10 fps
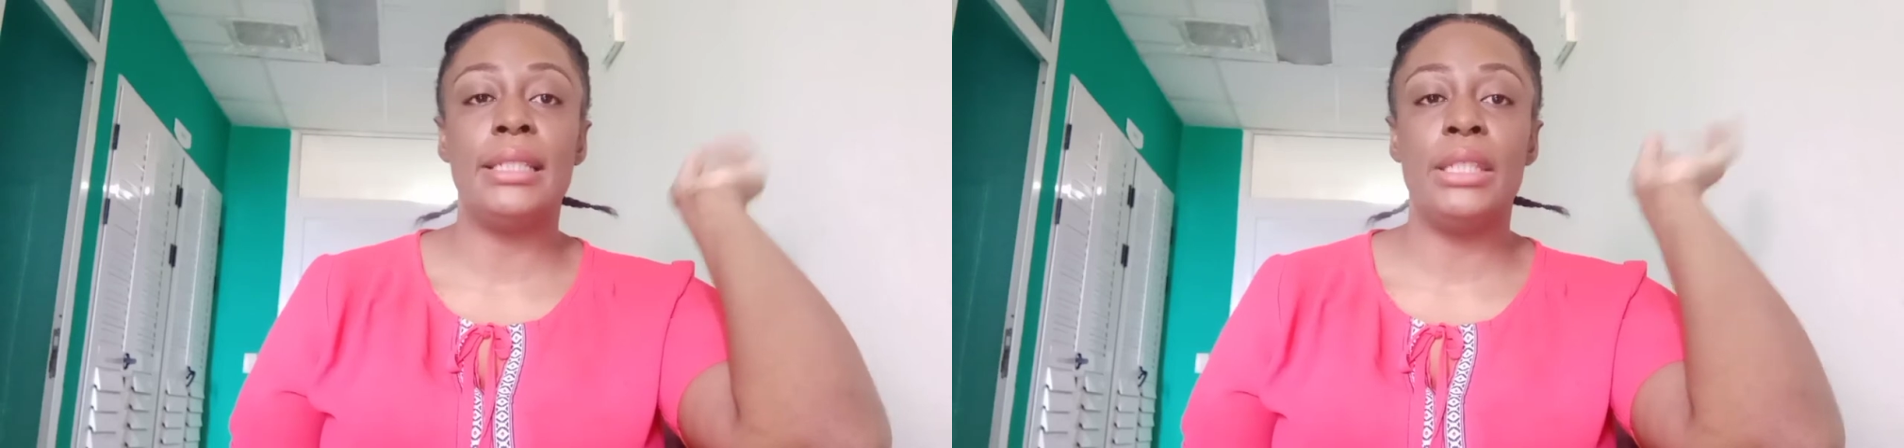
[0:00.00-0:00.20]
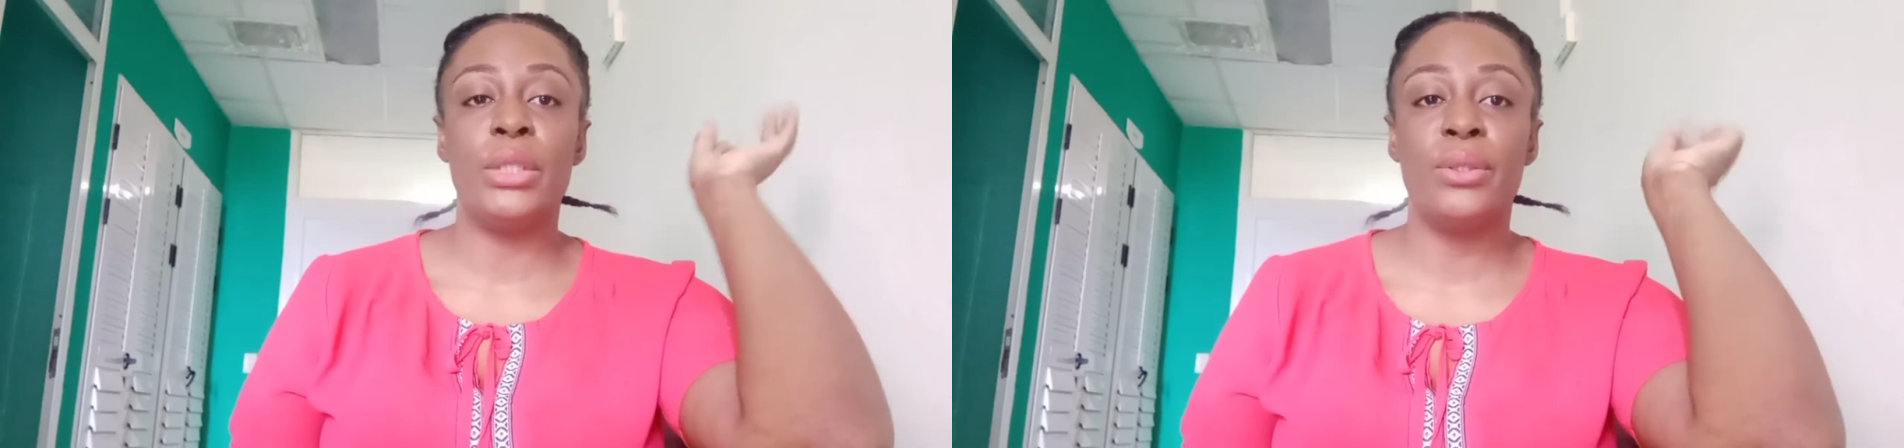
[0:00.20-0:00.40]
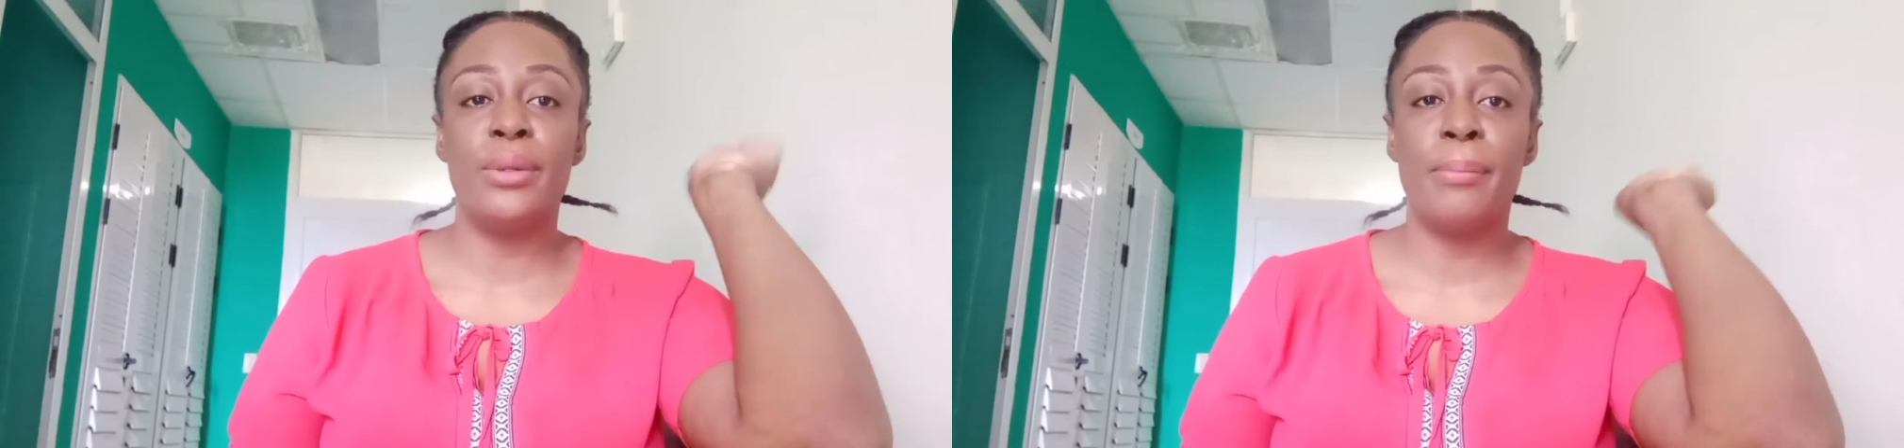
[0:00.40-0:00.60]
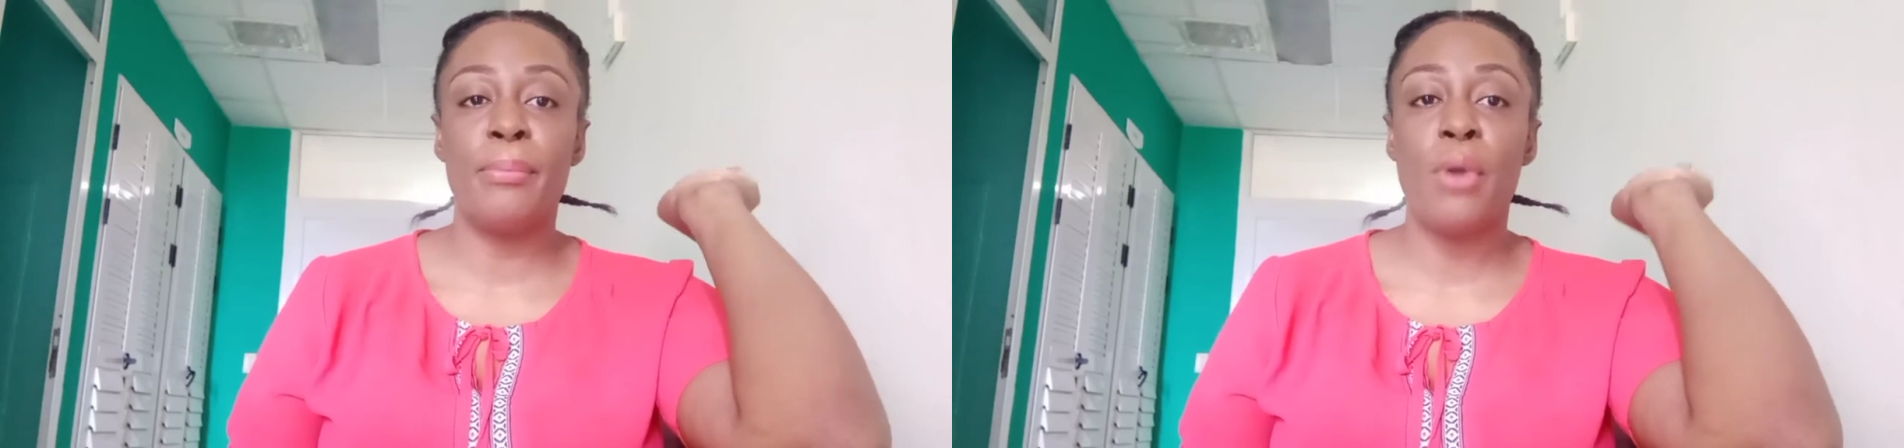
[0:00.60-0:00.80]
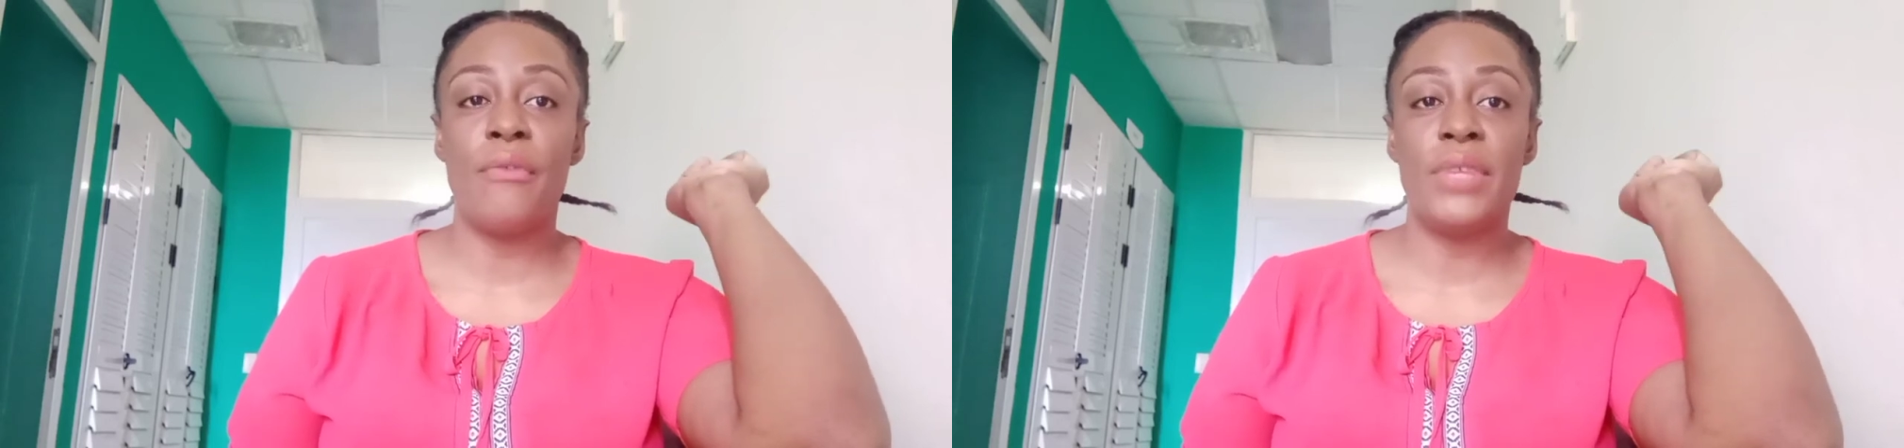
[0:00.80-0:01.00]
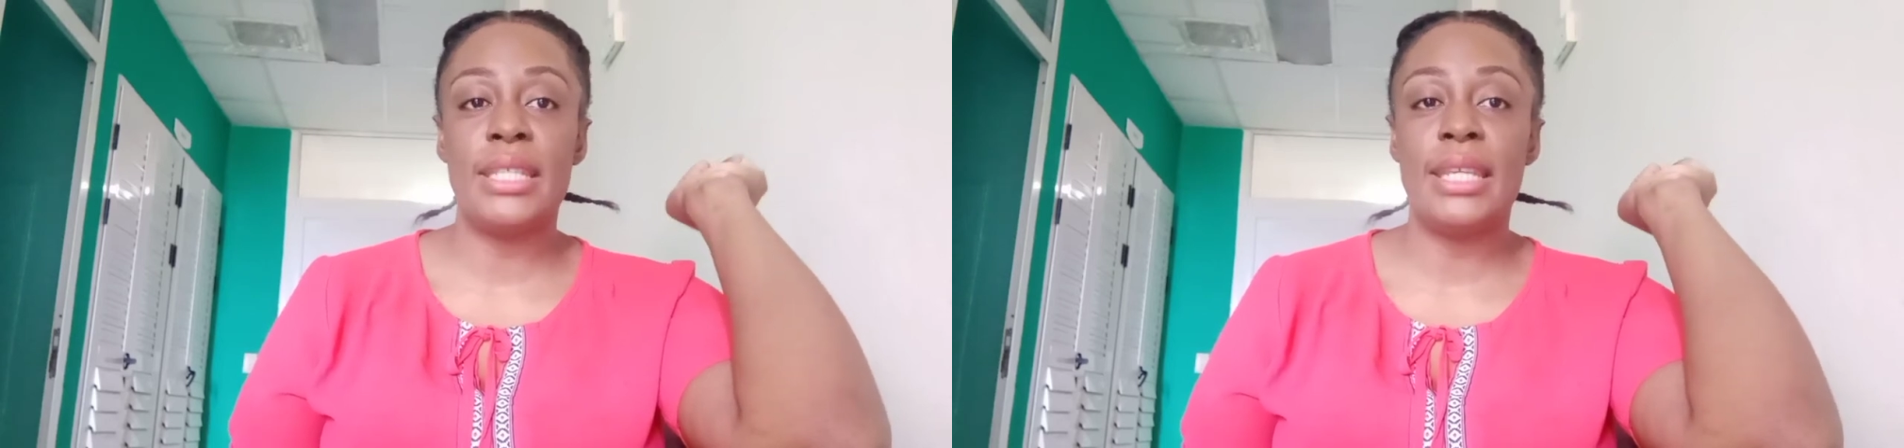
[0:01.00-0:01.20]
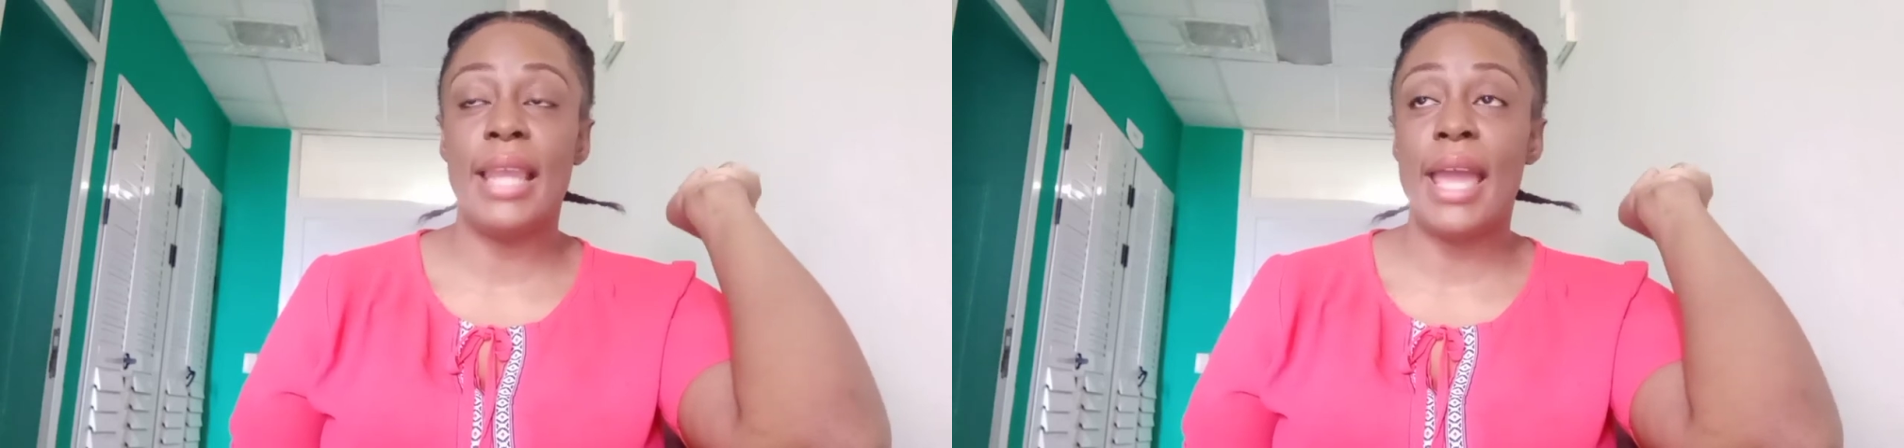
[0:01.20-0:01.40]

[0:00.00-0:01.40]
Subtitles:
you know, profiting